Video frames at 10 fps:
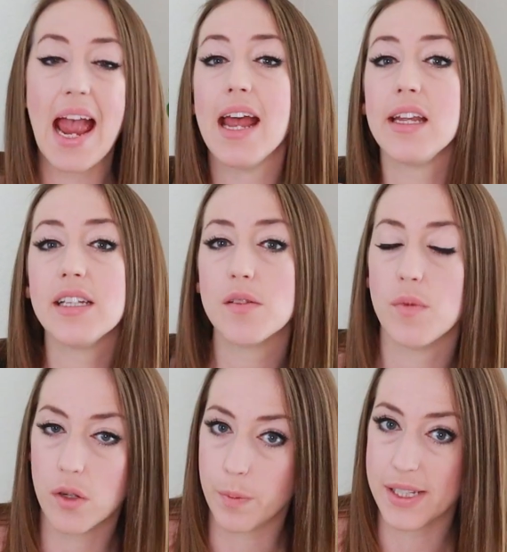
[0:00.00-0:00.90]
Any
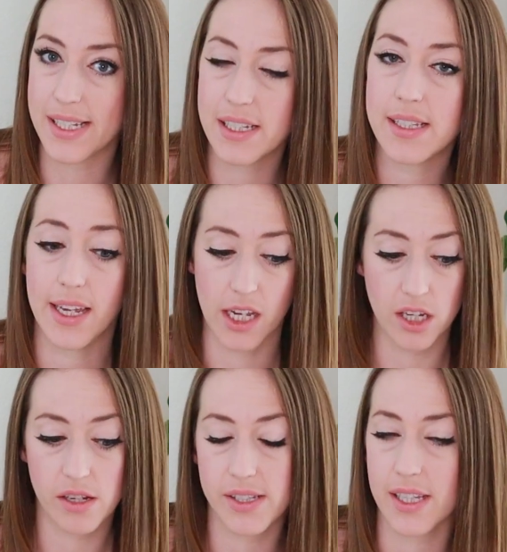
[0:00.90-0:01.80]
small business
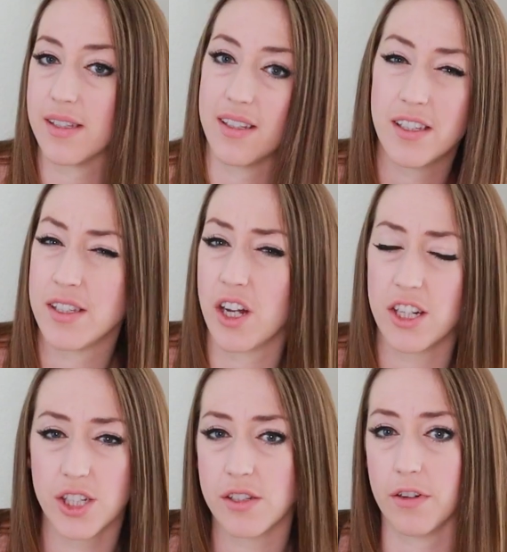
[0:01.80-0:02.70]
can use this. This is
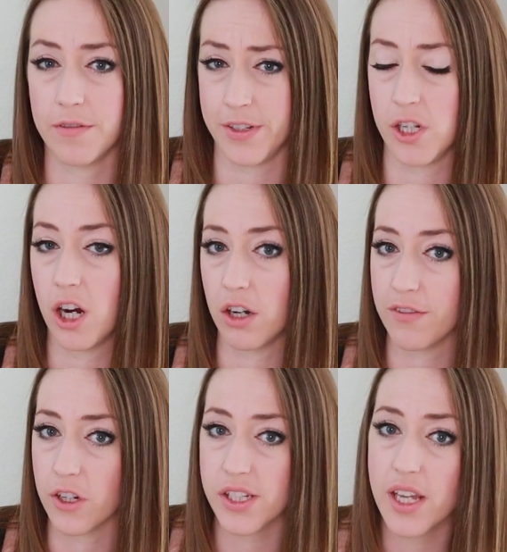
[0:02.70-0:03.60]
not just for
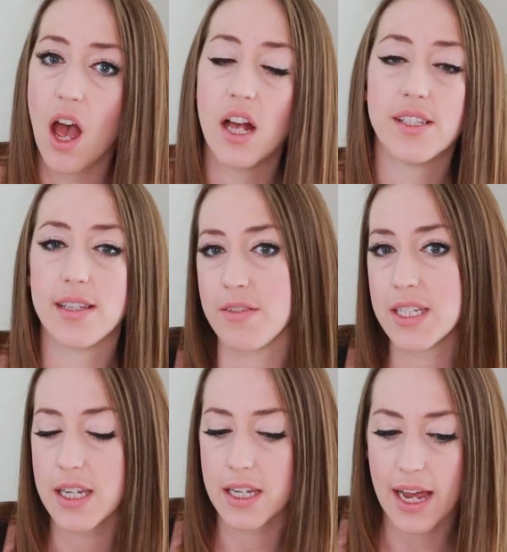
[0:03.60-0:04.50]
photographers.
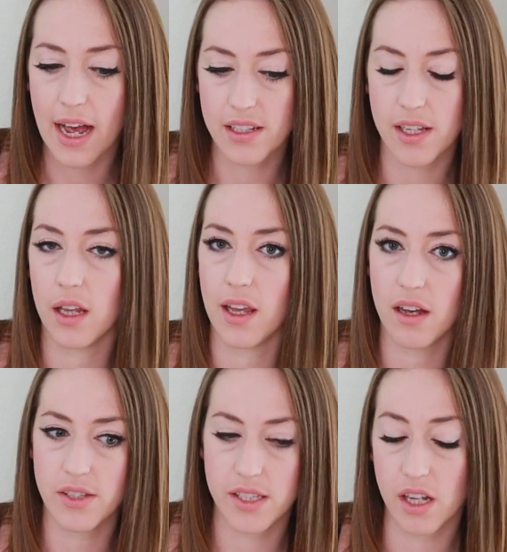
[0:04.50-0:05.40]
17 Hats
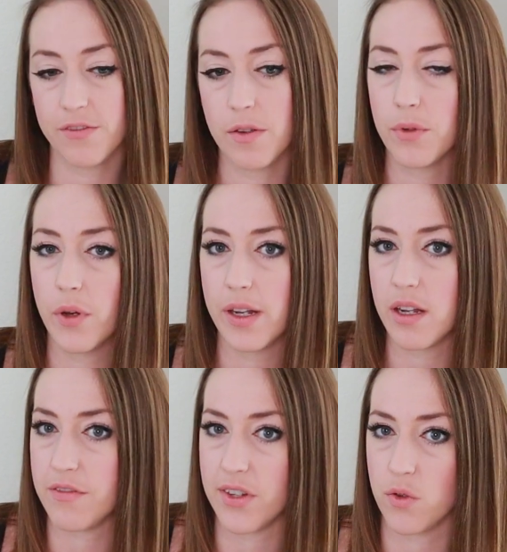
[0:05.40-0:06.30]
allows self-employed
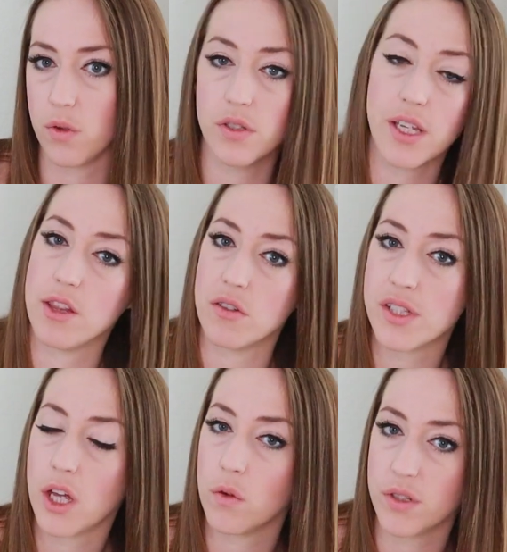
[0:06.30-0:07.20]
individuals and
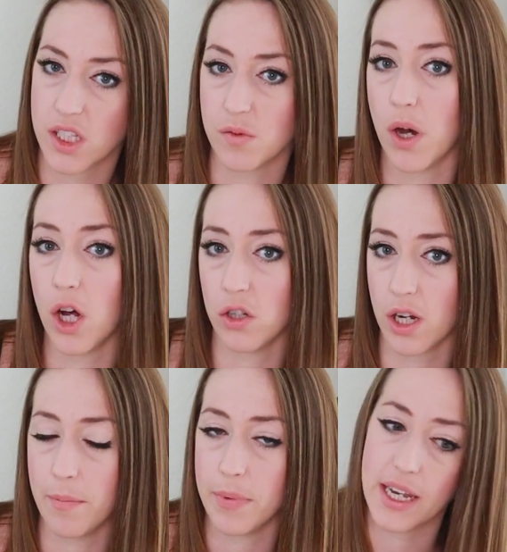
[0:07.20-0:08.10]
those that own small
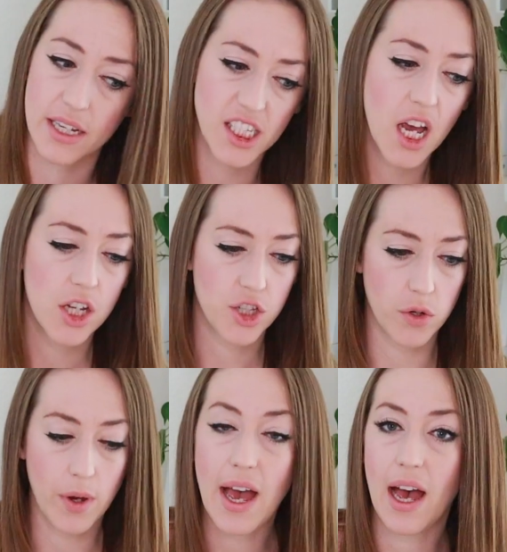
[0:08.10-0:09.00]
companies
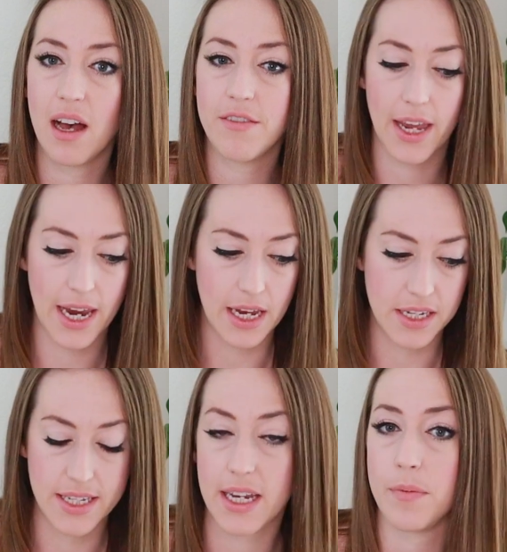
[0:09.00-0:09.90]
to have a
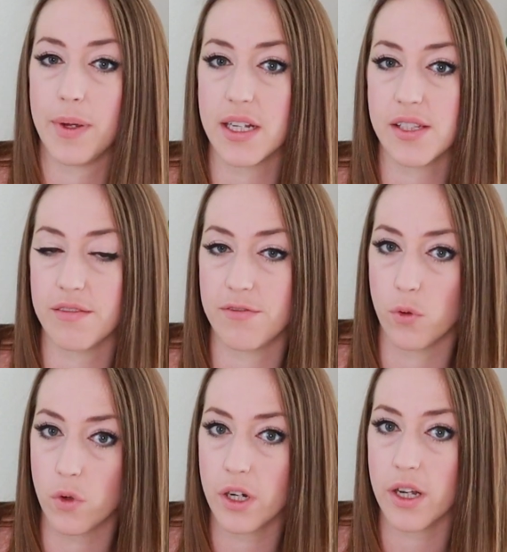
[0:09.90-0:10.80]
database
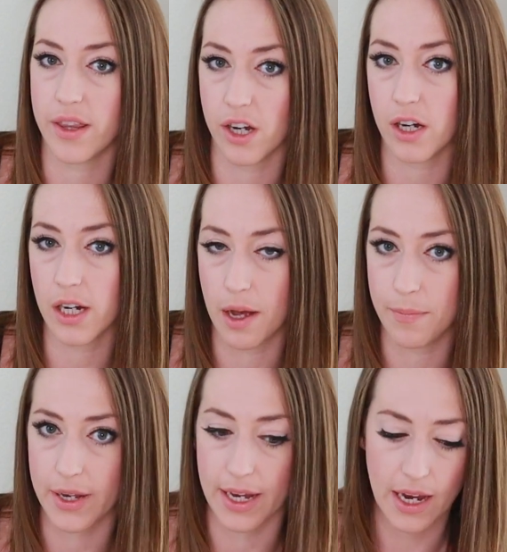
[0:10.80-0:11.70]
for their
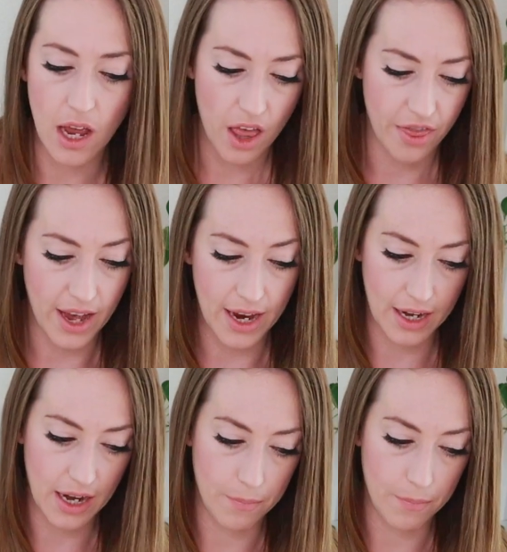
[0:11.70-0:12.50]
company that